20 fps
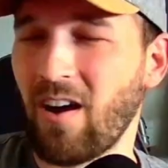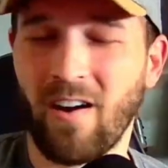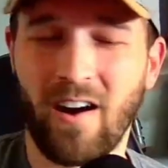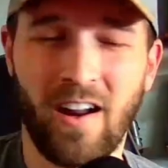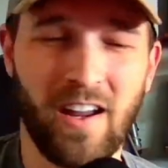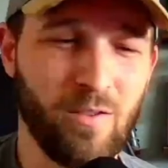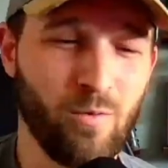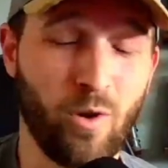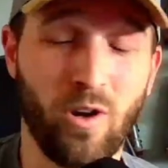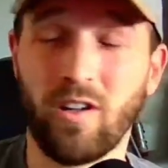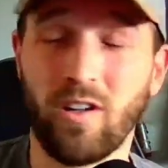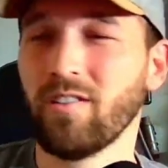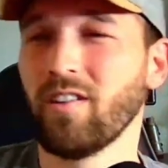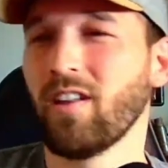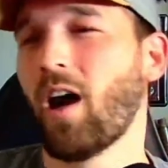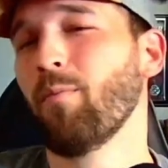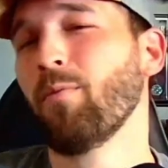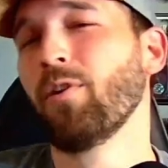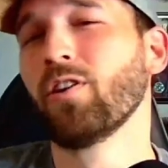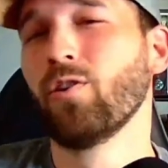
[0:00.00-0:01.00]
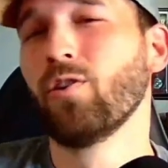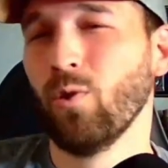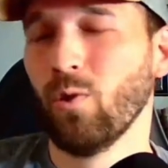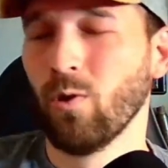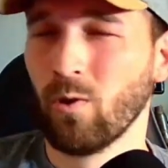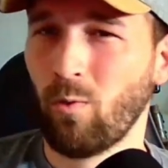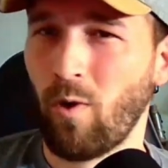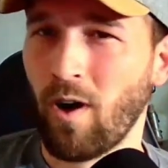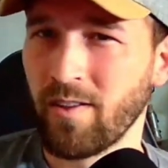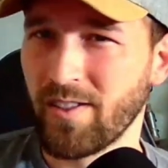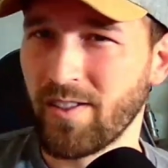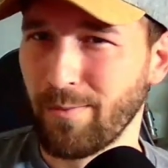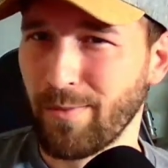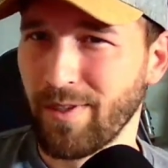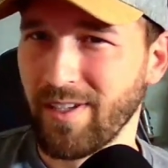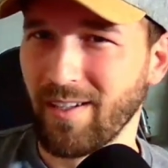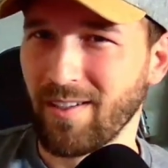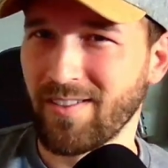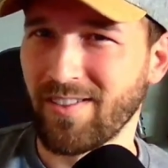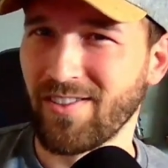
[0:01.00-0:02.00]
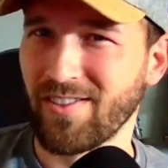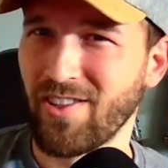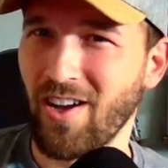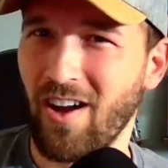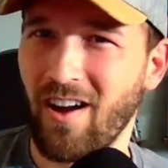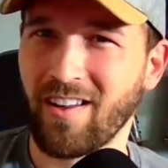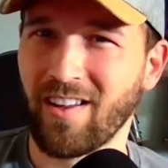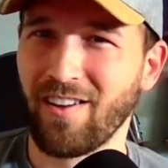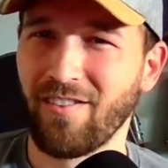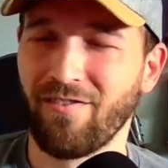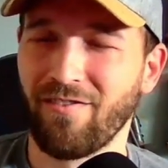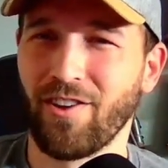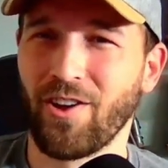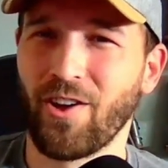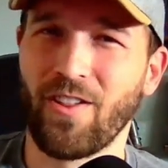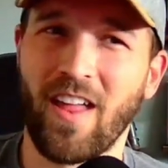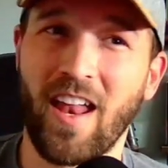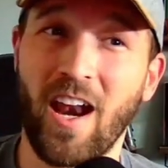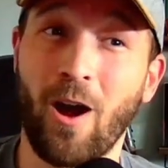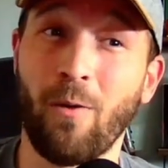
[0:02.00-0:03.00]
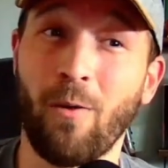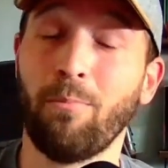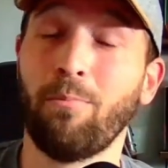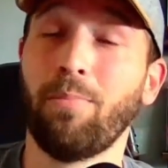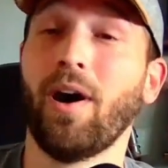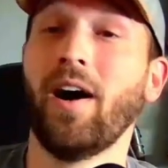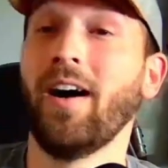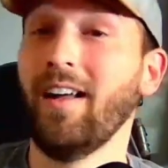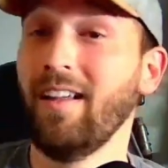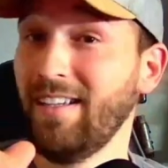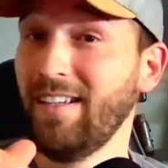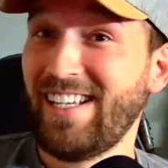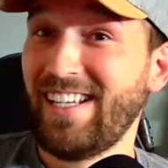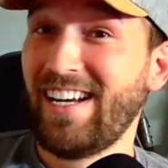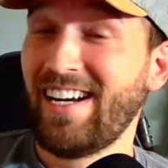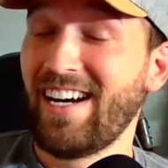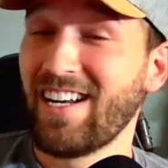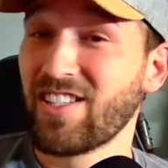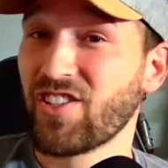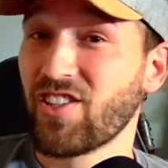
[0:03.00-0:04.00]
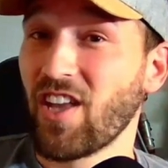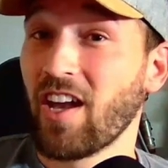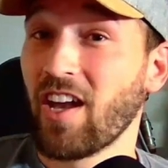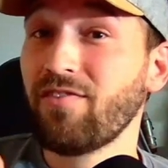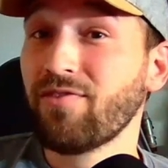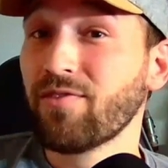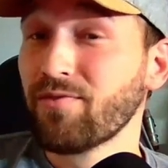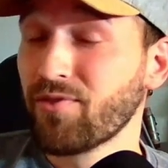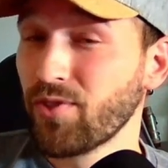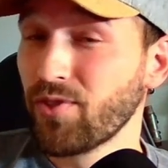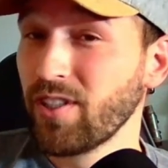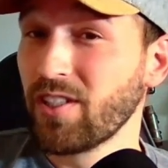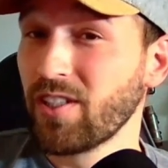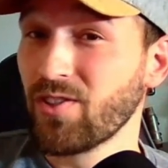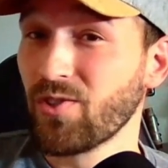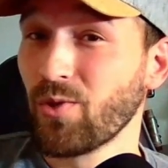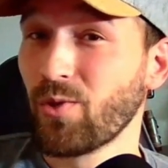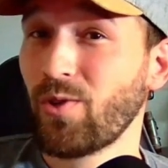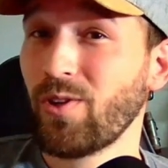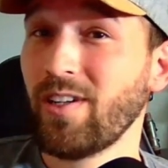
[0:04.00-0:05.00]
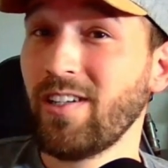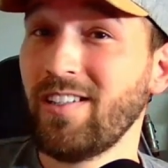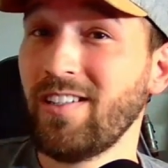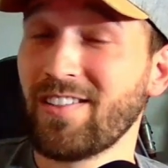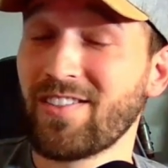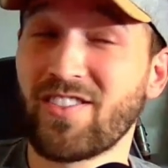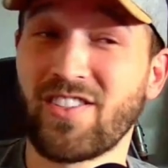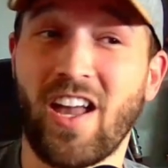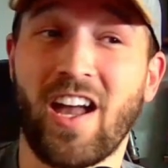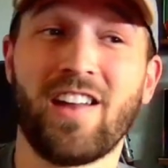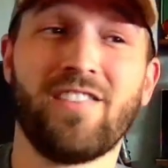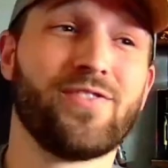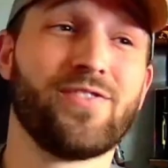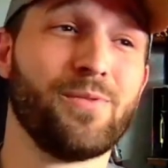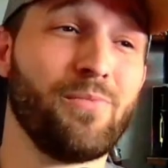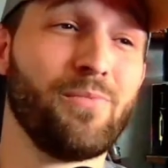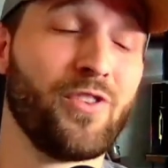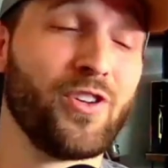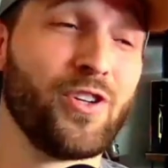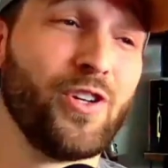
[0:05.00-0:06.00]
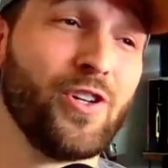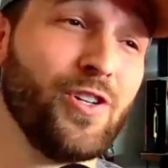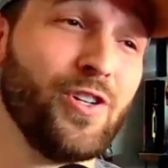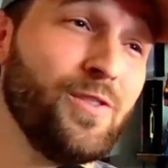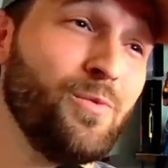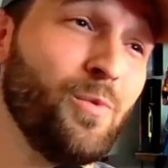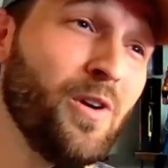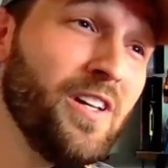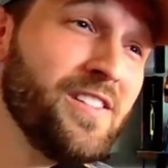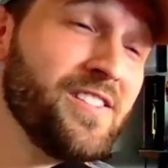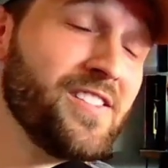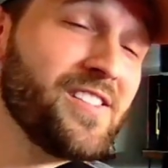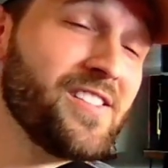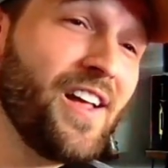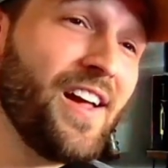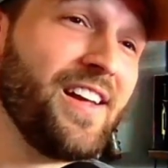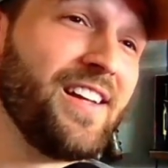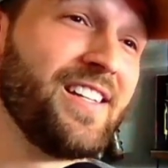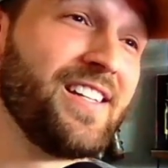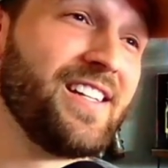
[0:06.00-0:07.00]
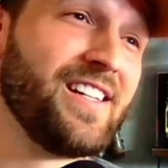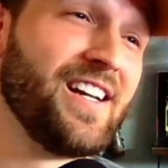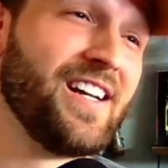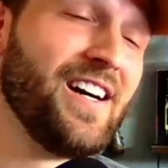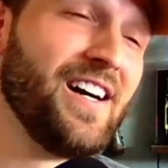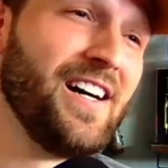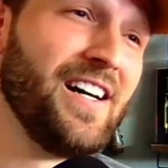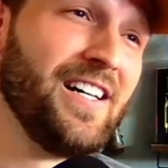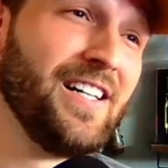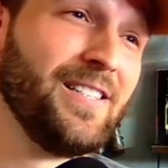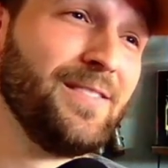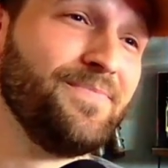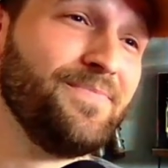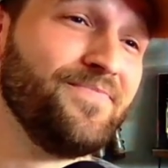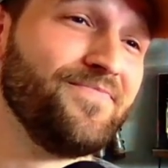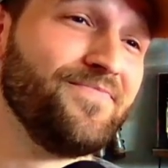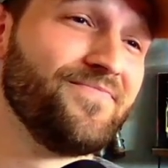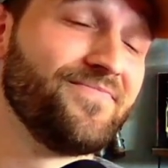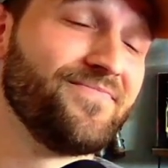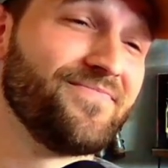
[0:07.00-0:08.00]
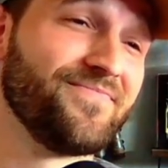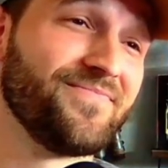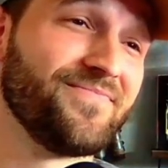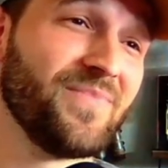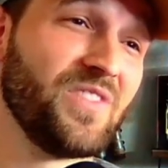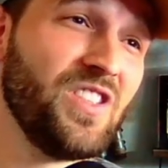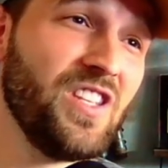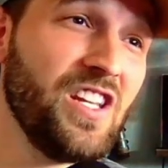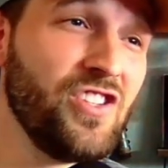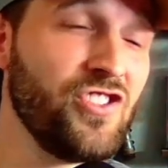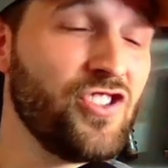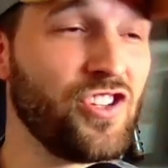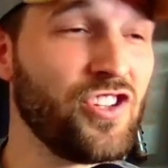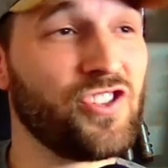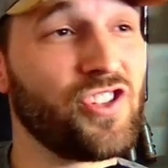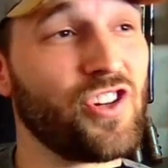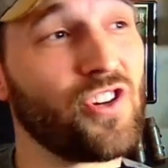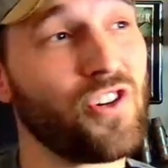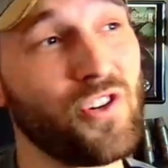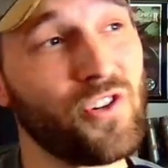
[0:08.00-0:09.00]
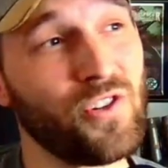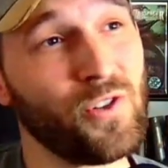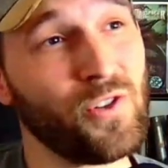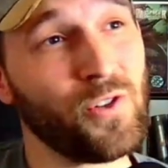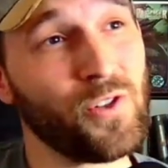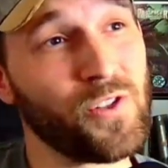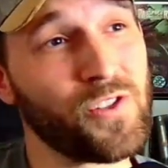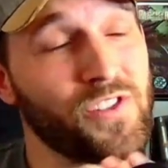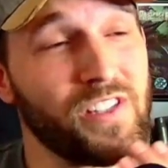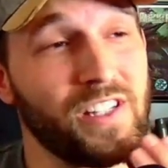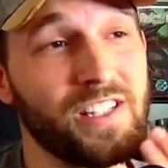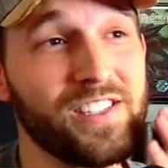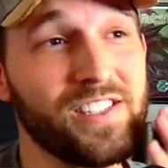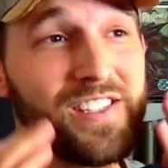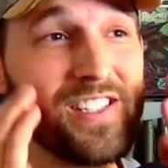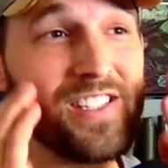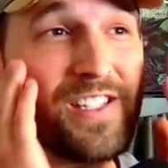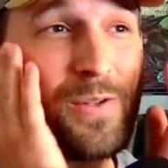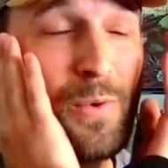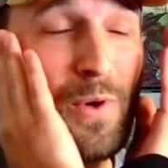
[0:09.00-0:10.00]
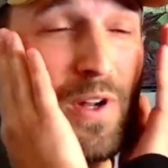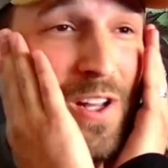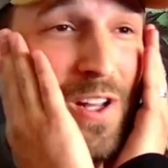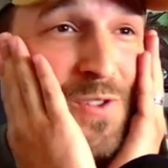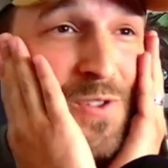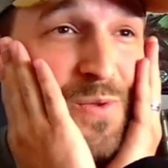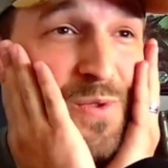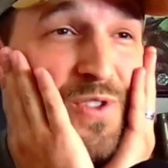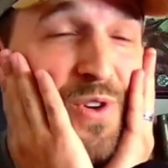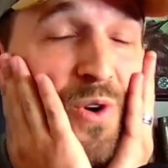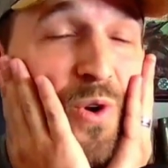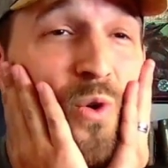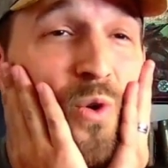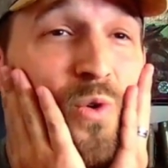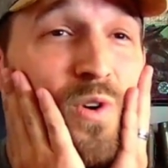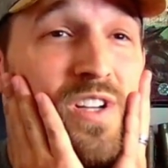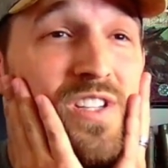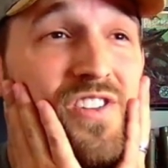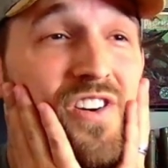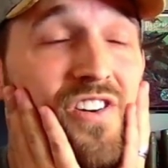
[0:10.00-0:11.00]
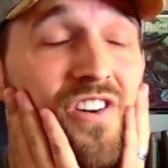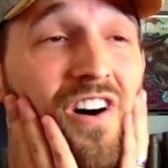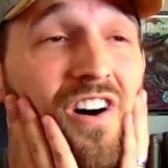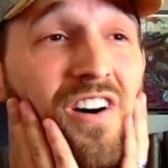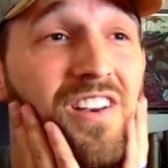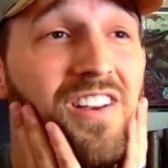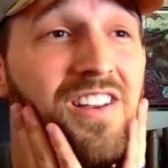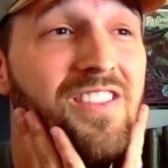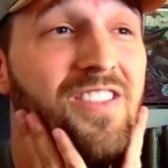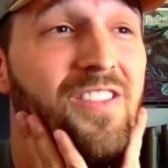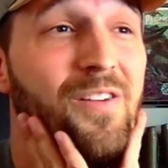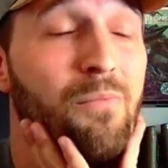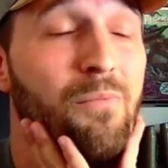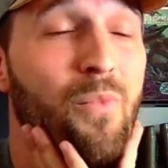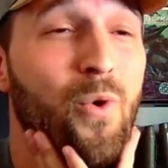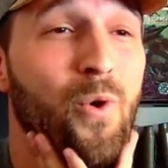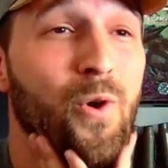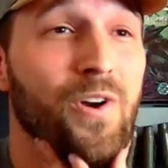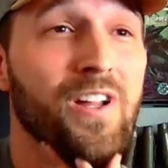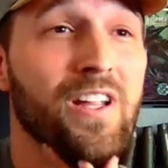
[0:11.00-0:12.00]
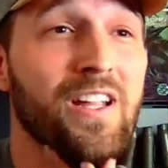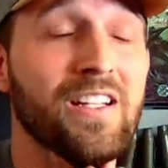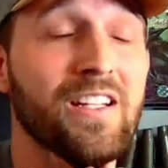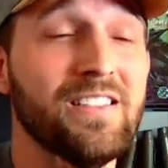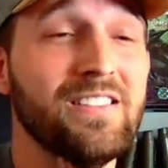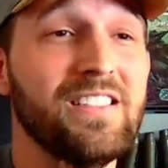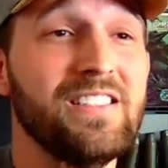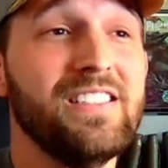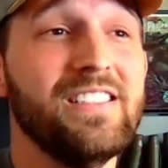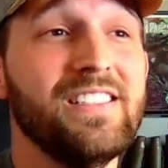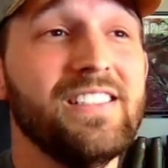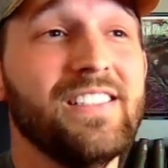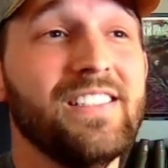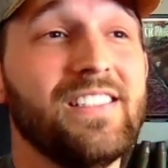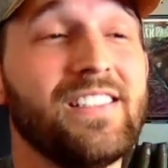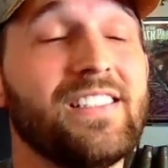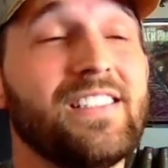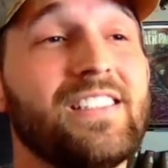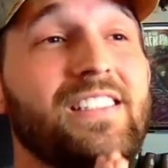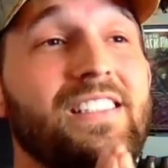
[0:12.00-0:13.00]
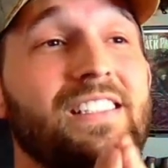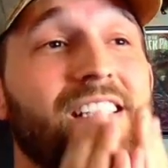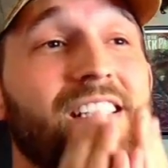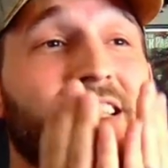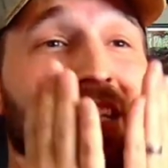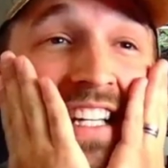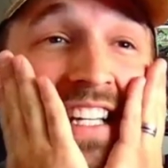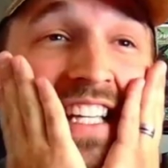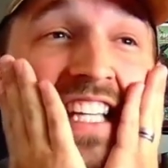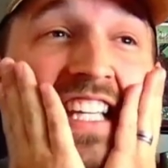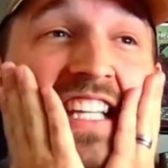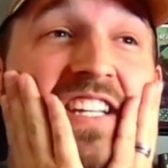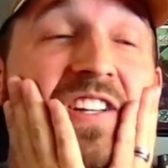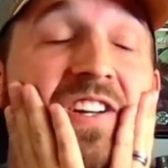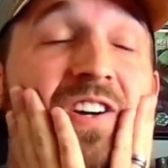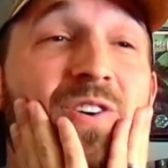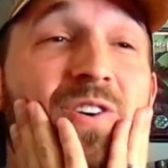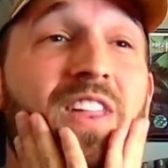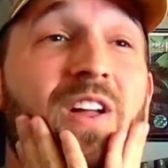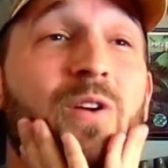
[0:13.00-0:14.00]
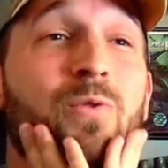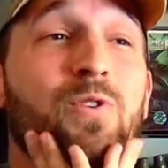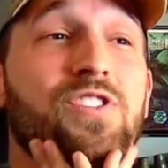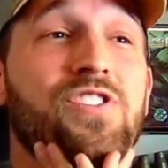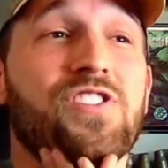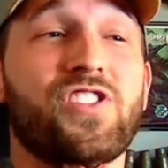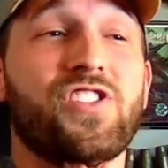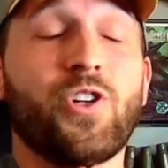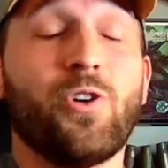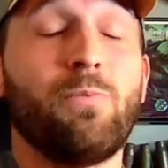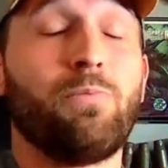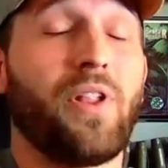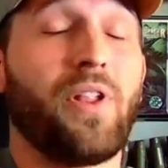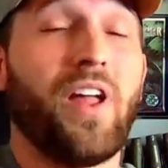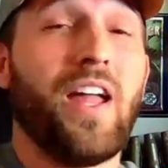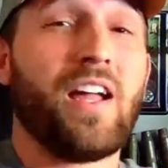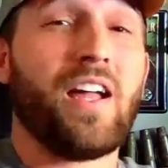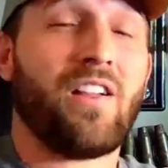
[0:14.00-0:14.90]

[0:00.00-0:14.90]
right. Well, I'm going to Google while somebody else is talking and figure that out. But aside from Freakazoid, aside from the good ones like Ninja Turtles, let's see what else was always on in the morning. They were still playing